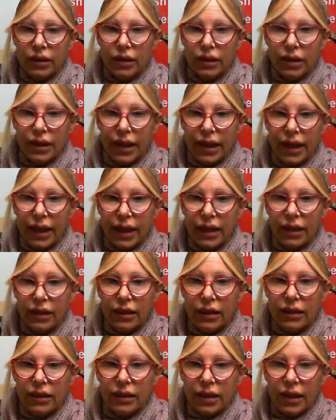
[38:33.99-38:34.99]
Okay,
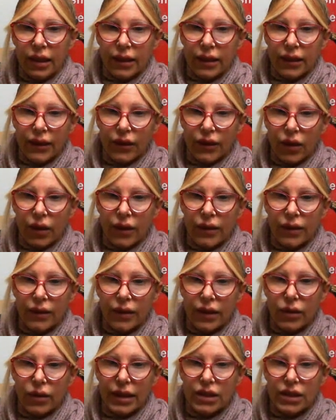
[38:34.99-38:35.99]
so in
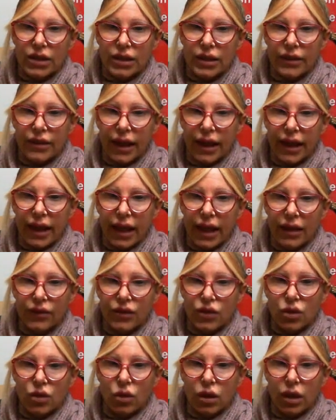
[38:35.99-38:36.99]
the question they
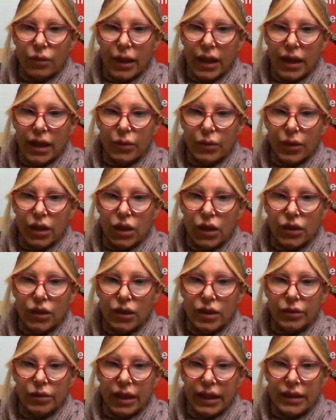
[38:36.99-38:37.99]
have talk about a
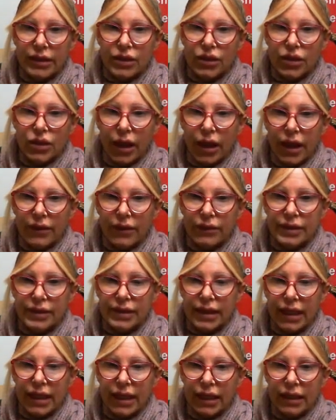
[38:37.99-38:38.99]
polluted place you have
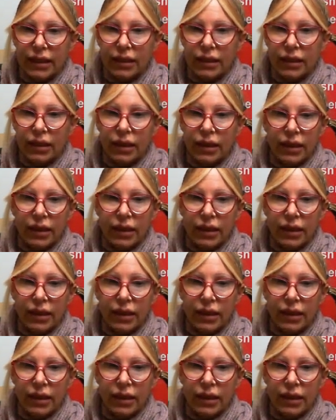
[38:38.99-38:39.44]
seen.